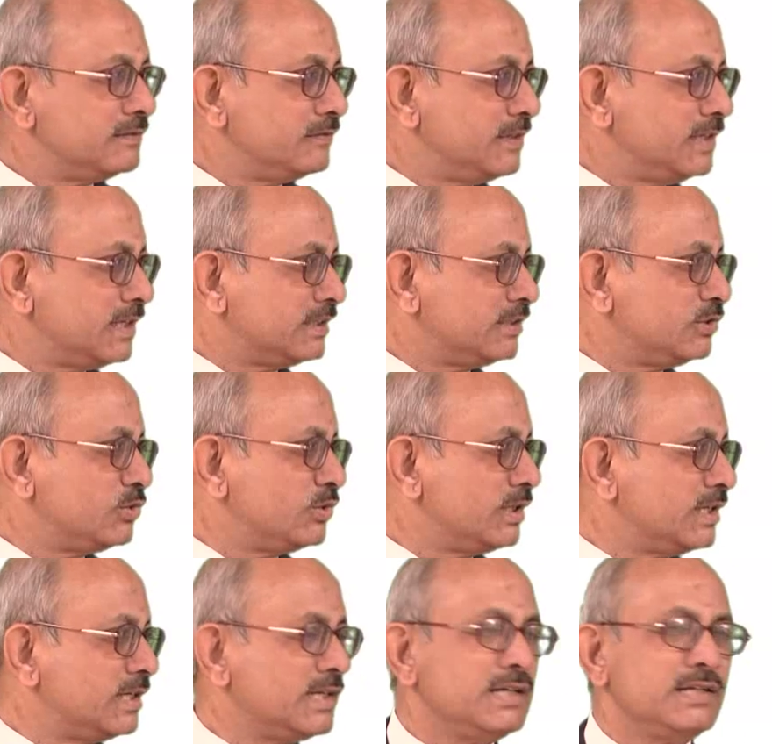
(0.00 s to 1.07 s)
we are
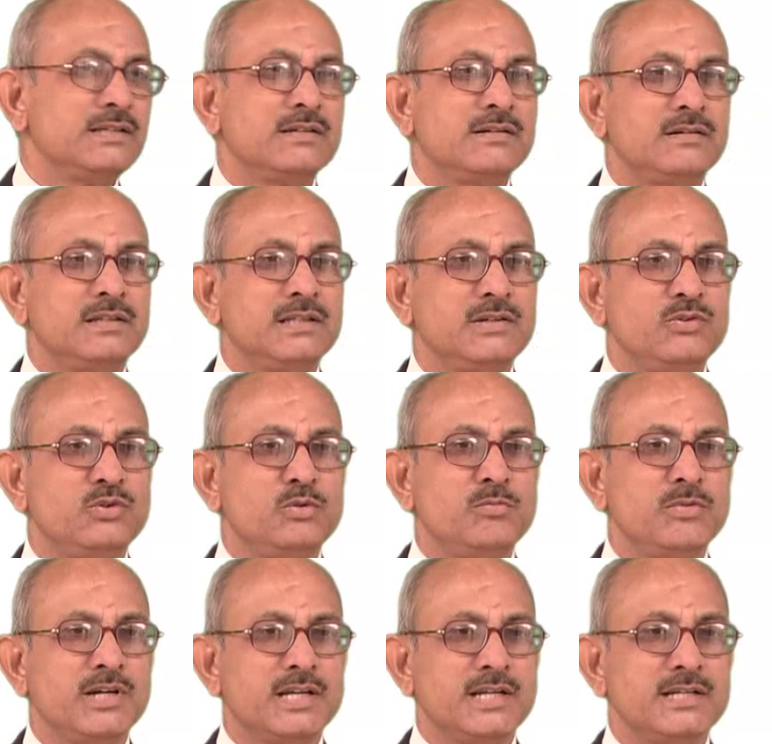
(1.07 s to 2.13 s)
situated is called the
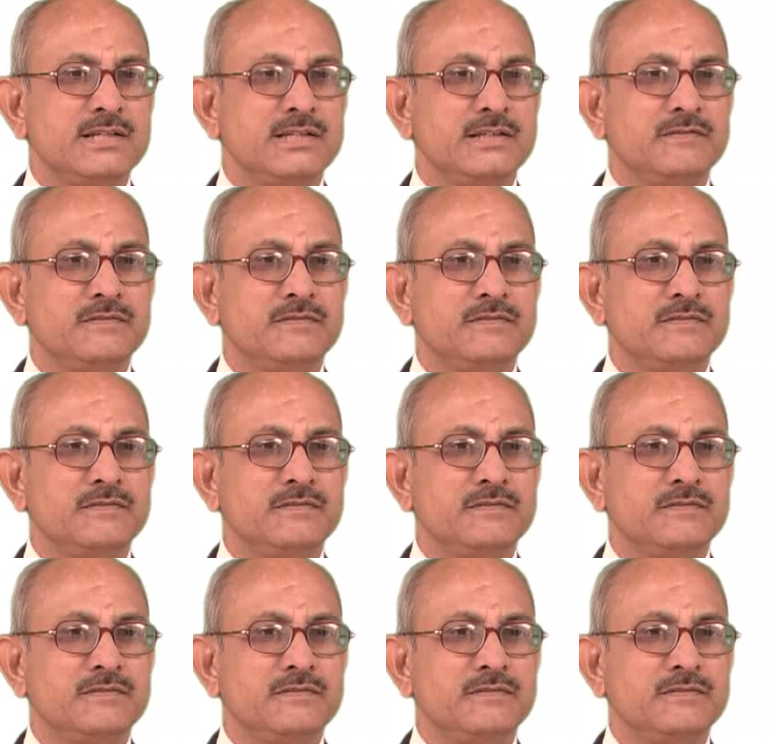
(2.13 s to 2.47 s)
home currency.